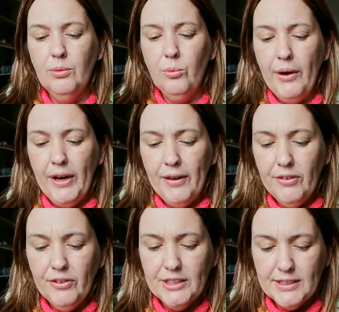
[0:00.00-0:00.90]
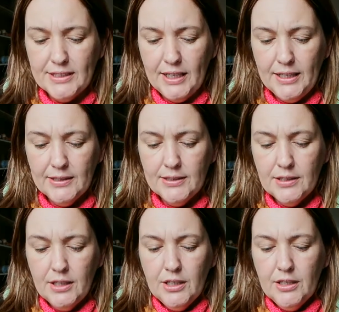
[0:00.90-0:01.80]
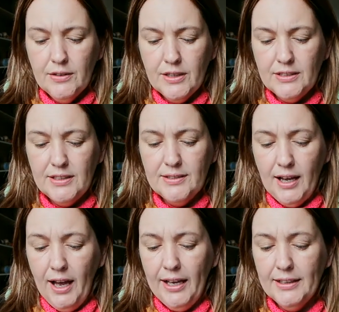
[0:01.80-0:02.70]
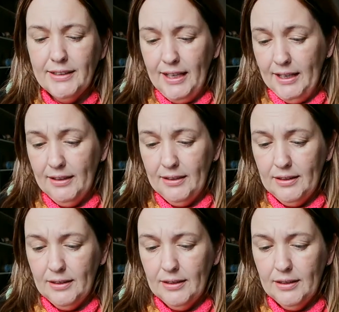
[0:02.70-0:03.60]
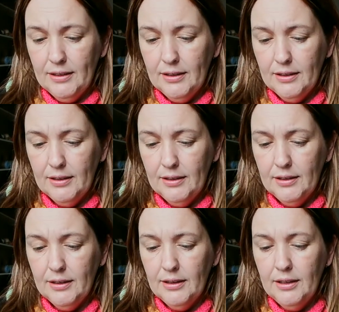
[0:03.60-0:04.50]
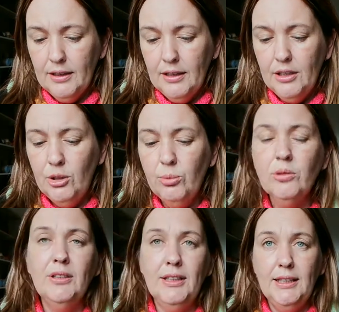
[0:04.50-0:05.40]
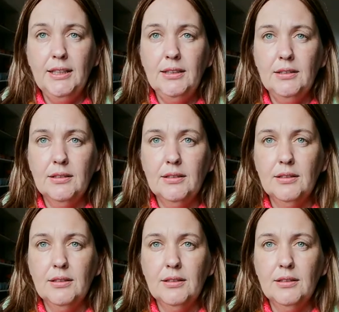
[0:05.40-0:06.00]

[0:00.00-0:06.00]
wherever it says the desired length, you will need